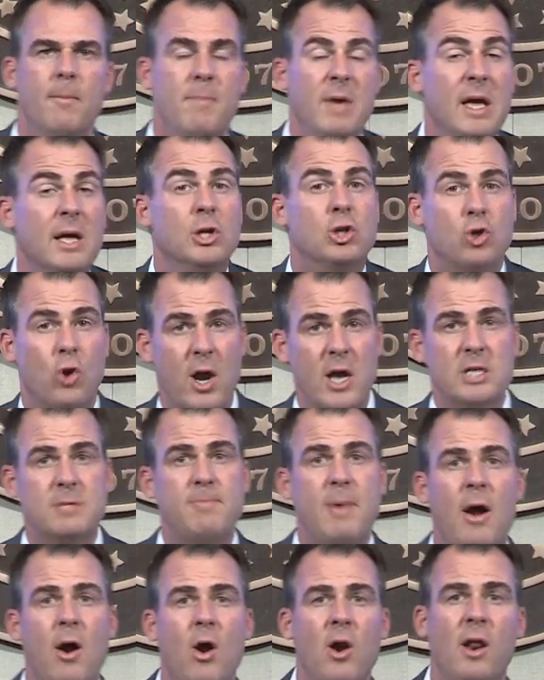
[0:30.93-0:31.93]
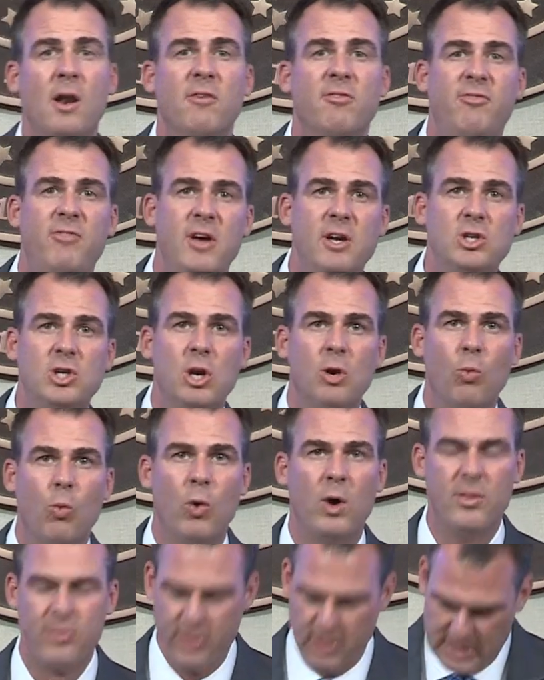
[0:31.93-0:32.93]
being transparent and efficient
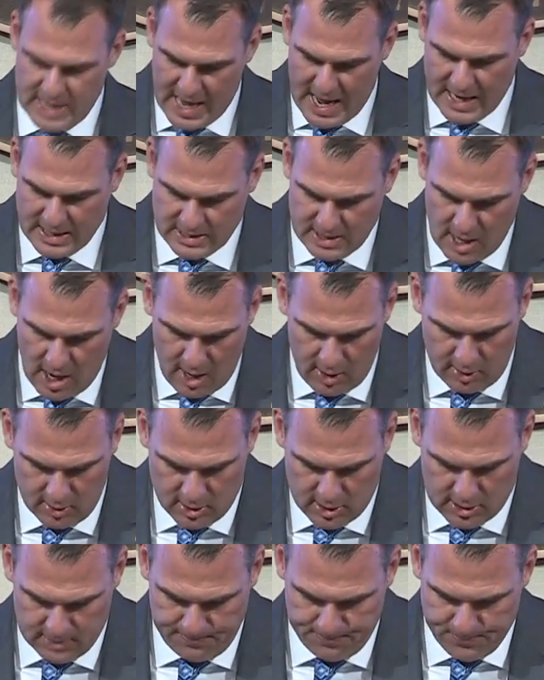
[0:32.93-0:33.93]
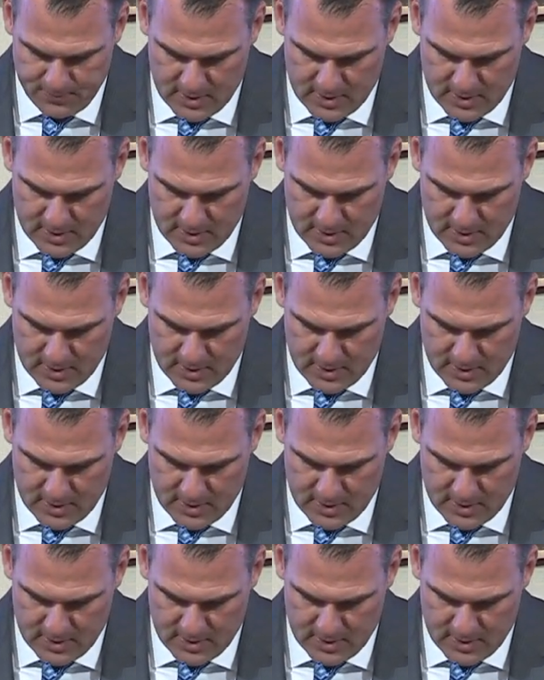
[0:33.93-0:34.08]
with the tax dollars